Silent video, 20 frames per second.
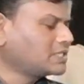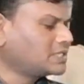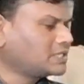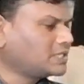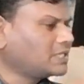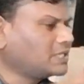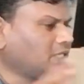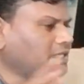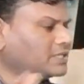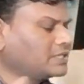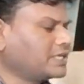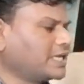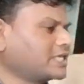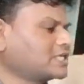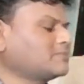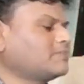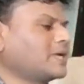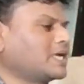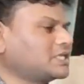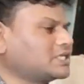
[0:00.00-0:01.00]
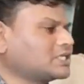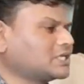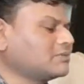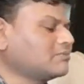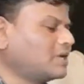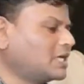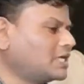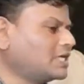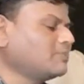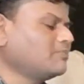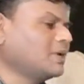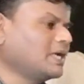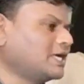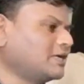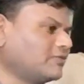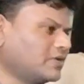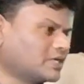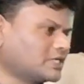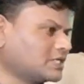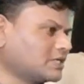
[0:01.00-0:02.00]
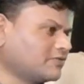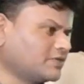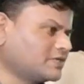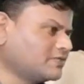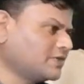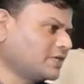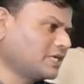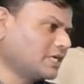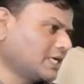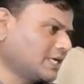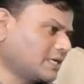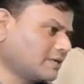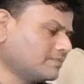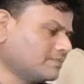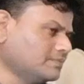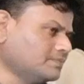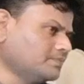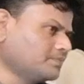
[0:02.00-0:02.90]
That's the expansion multiplied version which we get.